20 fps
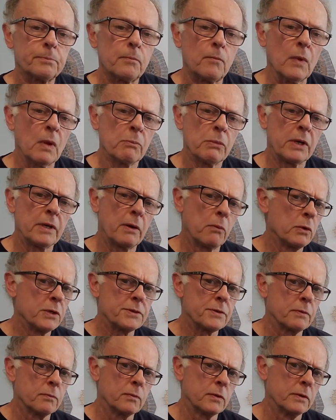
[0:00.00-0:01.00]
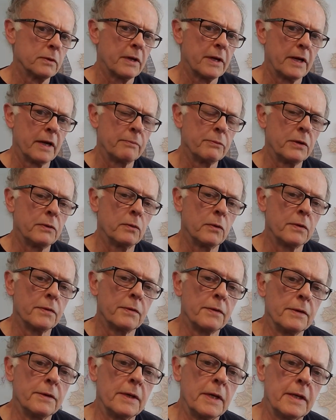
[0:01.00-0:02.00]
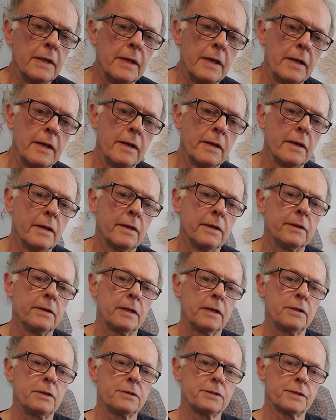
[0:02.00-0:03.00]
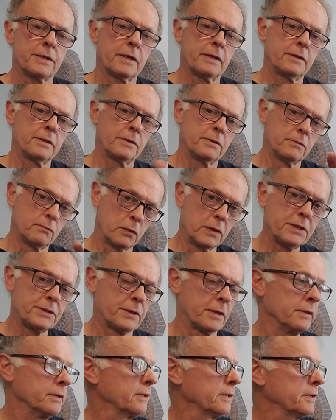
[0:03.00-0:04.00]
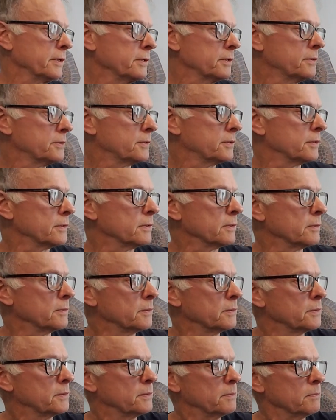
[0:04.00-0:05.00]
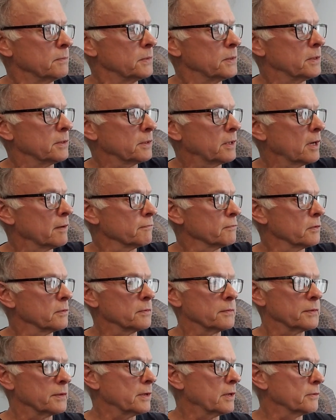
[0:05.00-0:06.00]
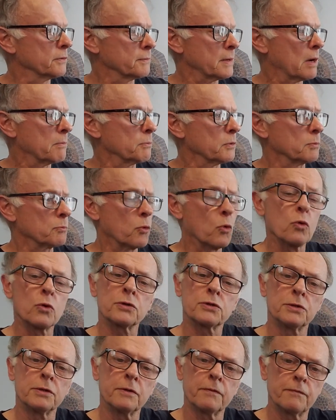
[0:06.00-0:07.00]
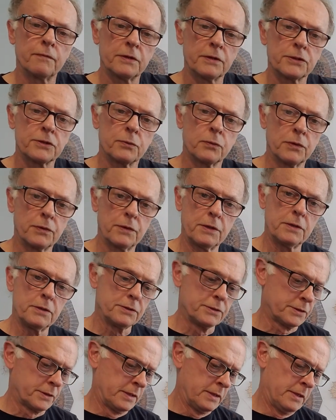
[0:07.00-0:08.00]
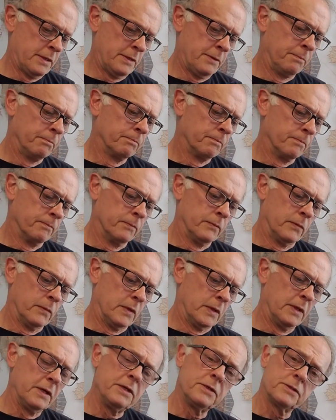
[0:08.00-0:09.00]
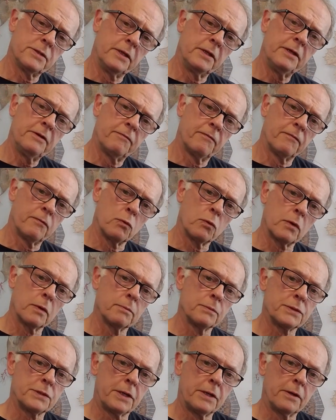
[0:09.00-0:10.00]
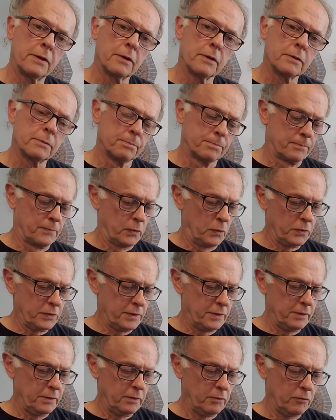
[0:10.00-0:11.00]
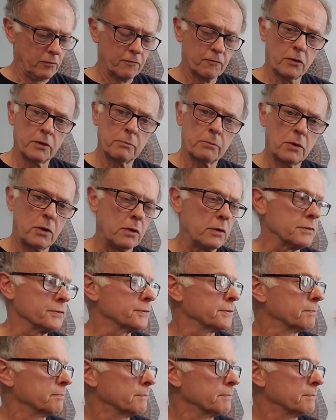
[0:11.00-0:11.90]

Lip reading: but I wasn't real happy with it, and I decided recently to cover the upper portion of this with these leaf forms here with the little frit balls.